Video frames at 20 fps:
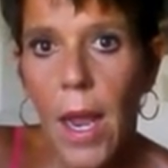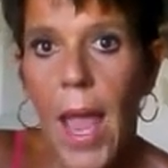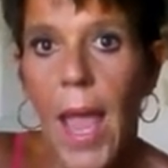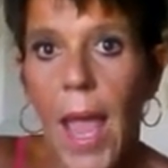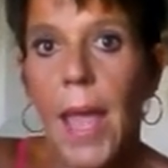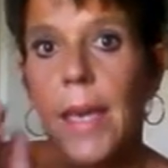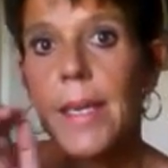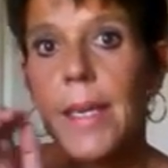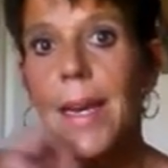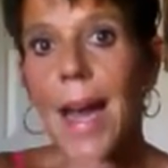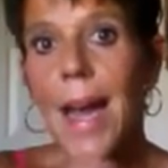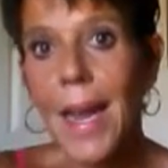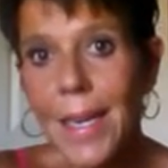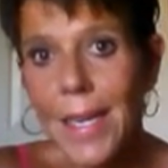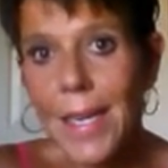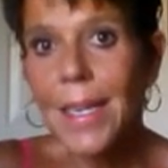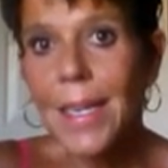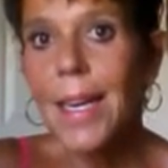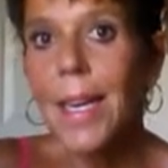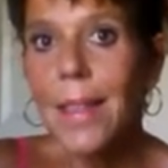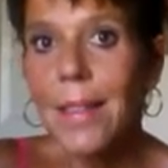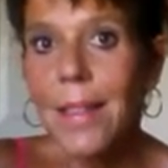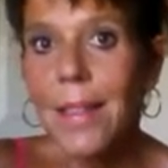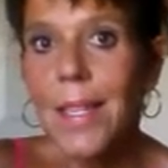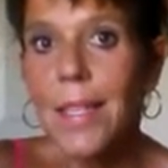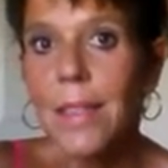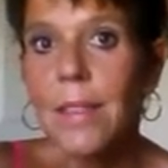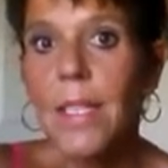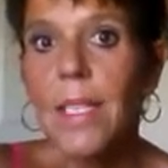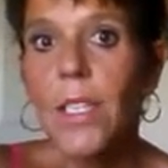and 99
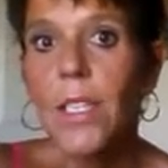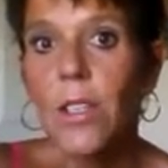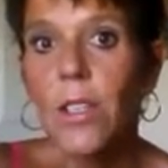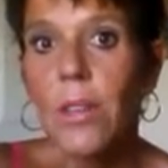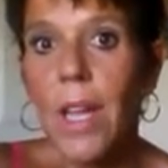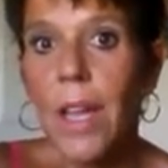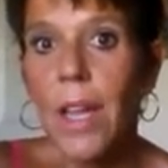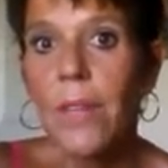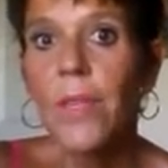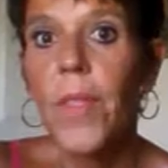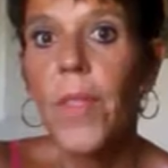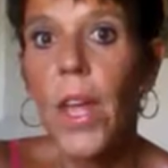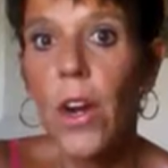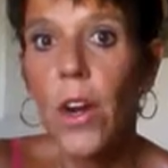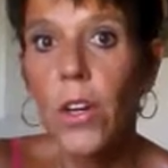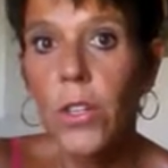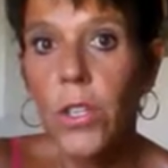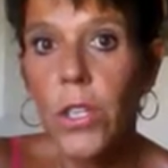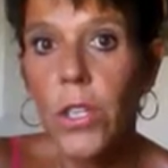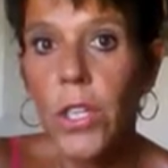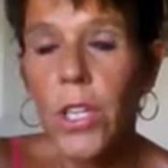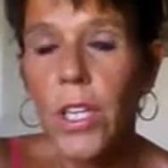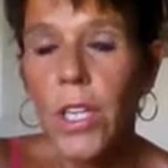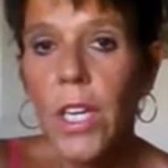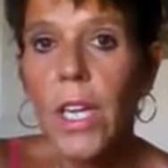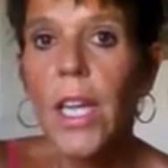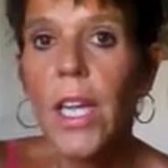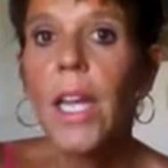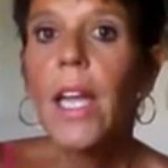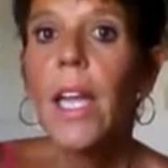things in your life that are good,
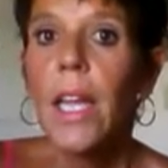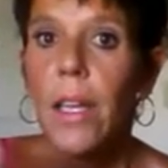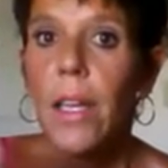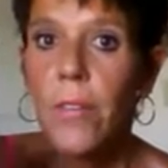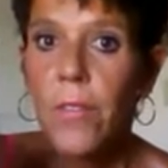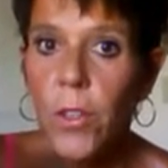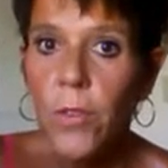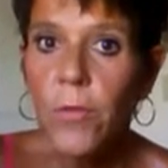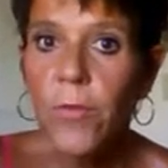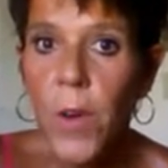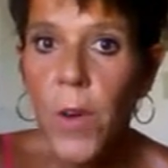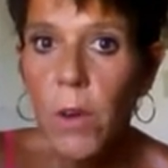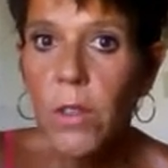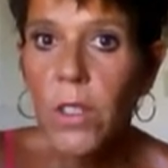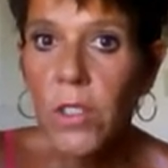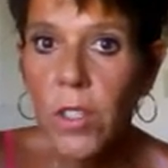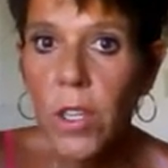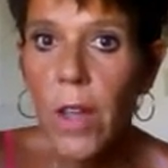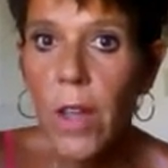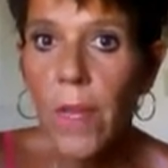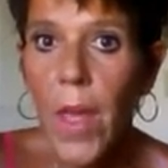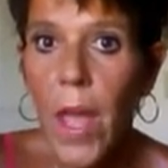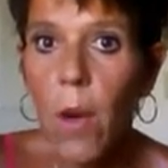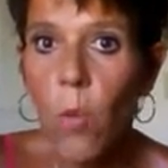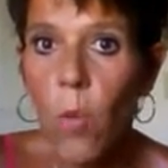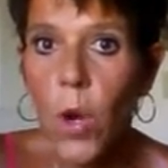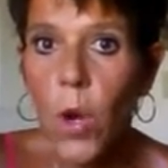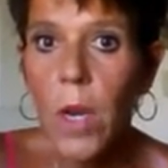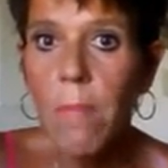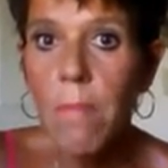if you focus on
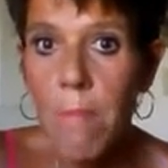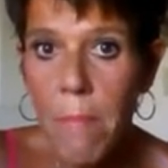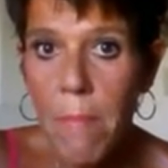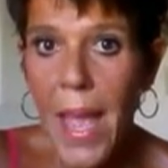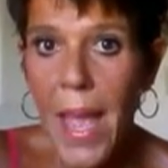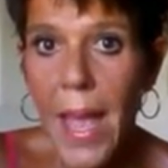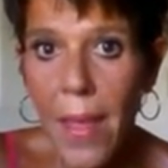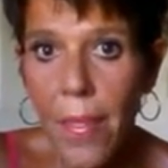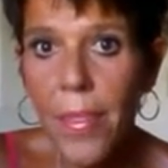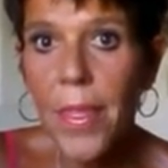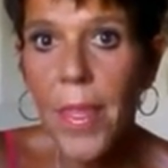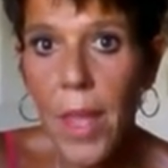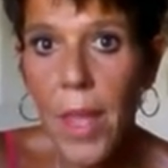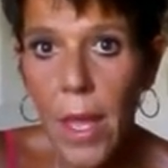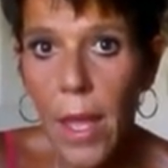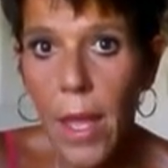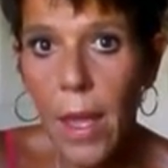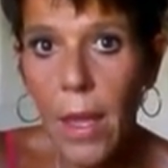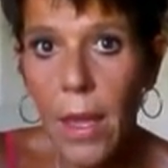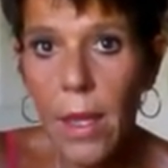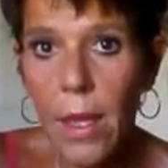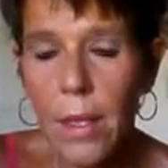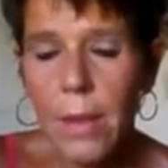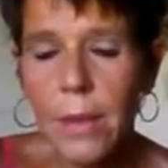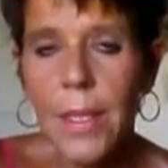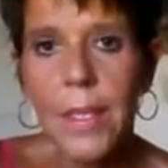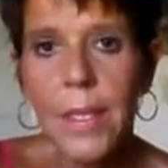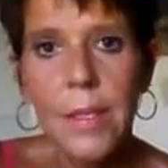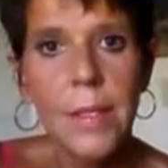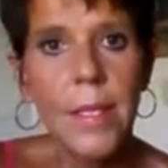that one bad thing,
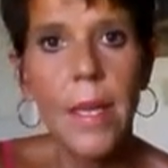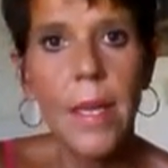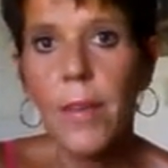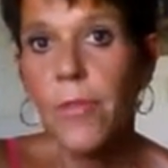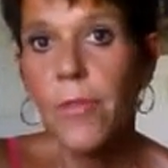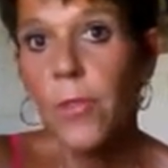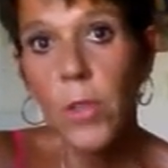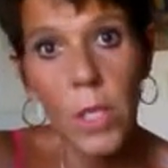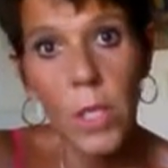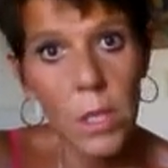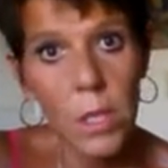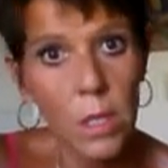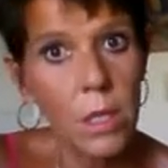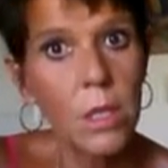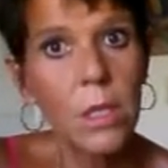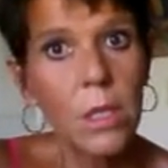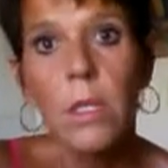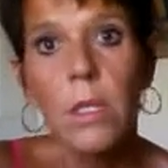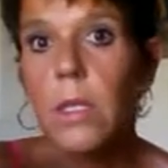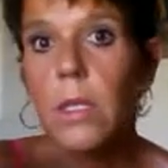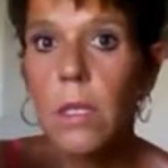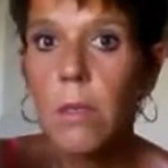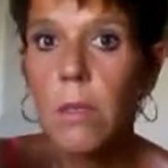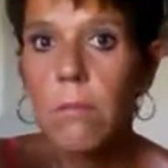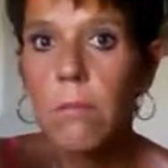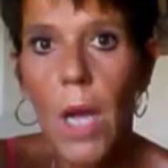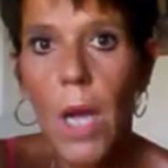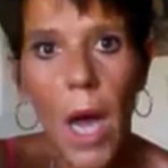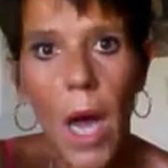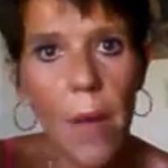let's say, for instance,
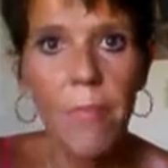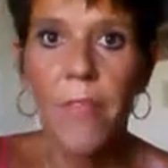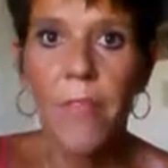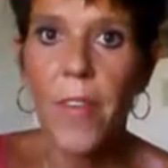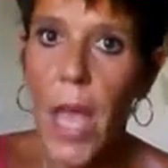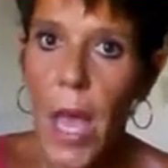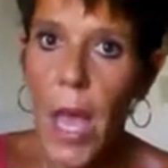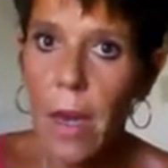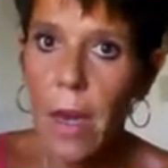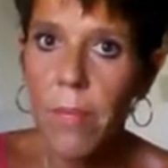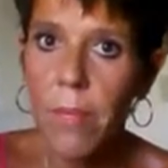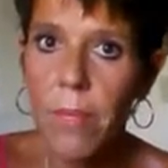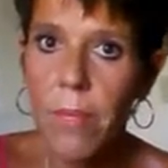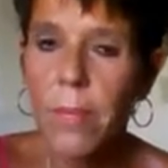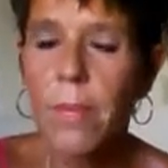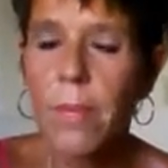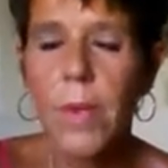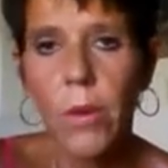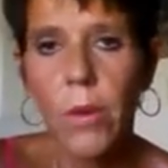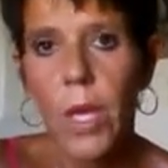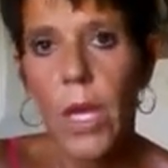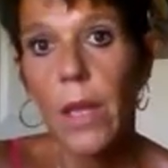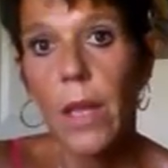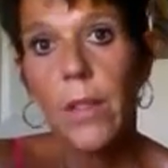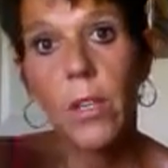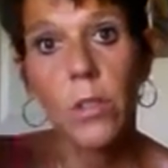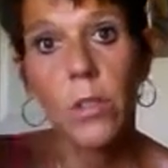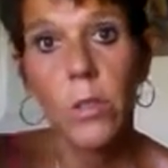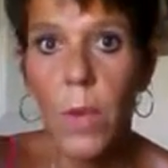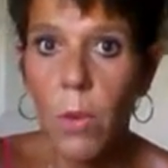I'm fat, okay,
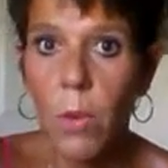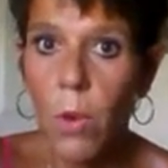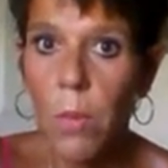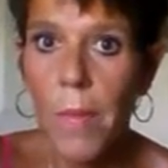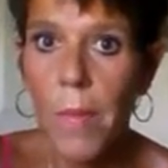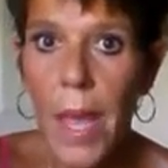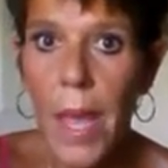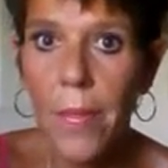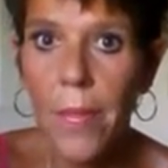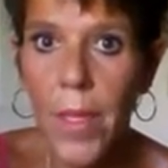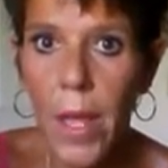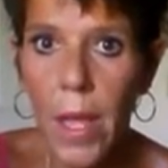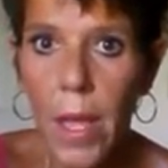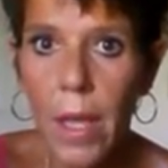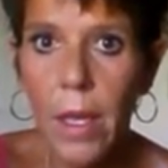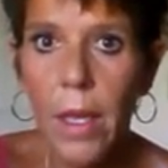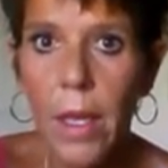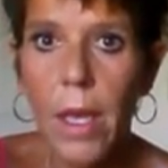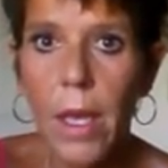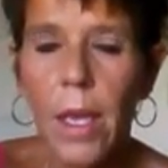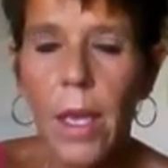there's my one bad thing,